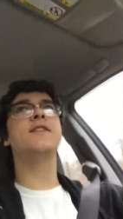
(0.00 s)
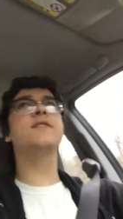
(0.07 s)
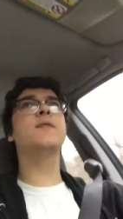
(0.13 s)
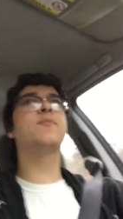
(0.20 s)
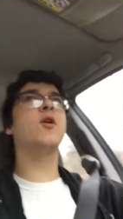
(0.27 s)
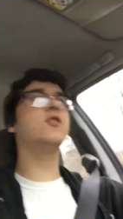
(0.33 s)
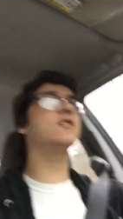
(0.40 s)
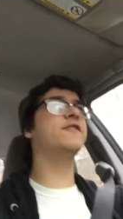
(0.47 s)
then the
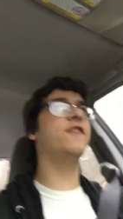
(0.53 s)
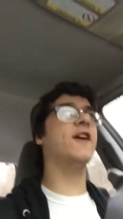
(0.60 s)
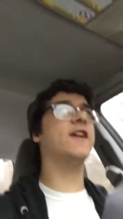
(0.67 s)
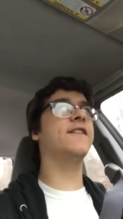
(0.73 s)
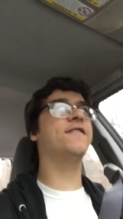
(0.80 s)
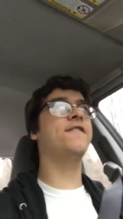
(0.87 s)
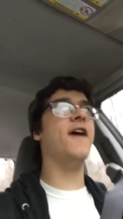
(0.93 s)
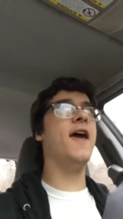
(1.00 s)
protest
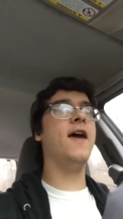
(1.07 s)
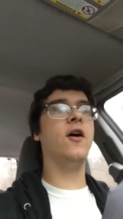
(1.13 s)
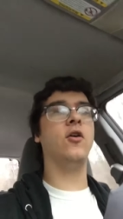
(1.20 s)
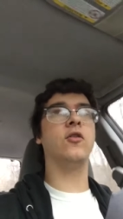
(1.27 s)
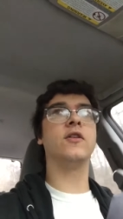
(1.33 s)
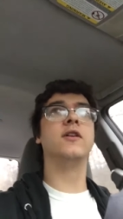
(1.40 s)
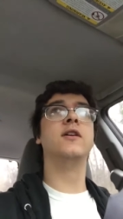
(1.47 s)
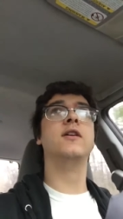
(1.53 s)
fucking
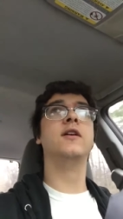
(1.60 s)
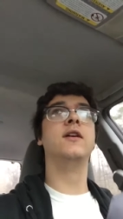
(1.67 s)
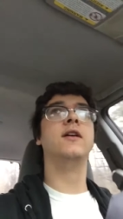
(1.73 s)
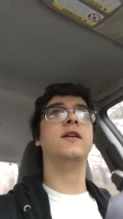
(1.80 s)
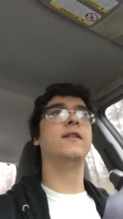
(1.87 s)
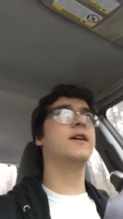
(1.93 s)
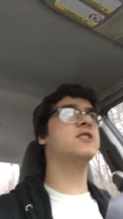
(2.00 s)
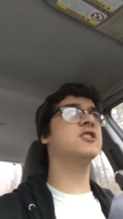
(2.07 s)
failed.
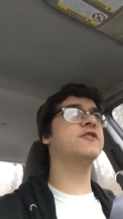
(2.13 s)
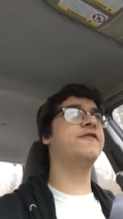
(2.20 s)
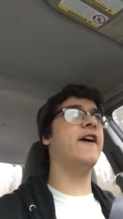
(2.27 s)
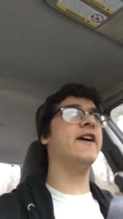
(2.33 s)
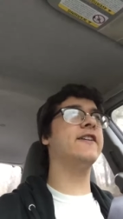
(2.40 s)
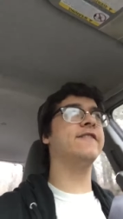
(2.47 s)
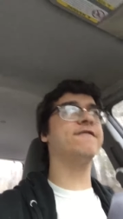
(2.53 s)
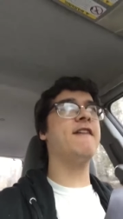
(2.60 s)
That's just
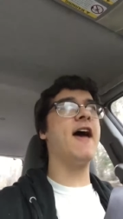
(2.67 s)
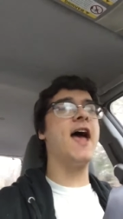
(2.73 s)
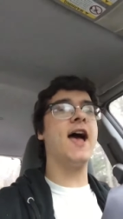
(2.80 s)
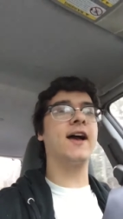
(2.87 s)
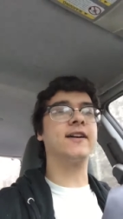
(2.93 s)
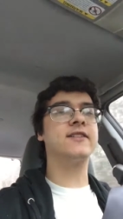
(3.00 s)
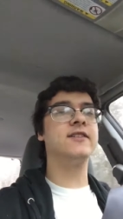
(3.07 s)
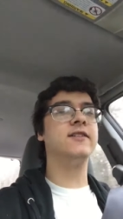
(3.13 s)
fucking
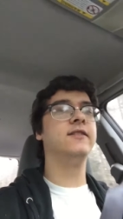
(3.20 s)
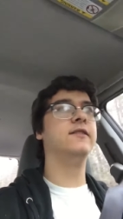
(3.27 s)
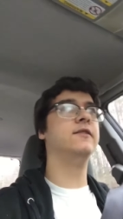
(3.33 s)
fact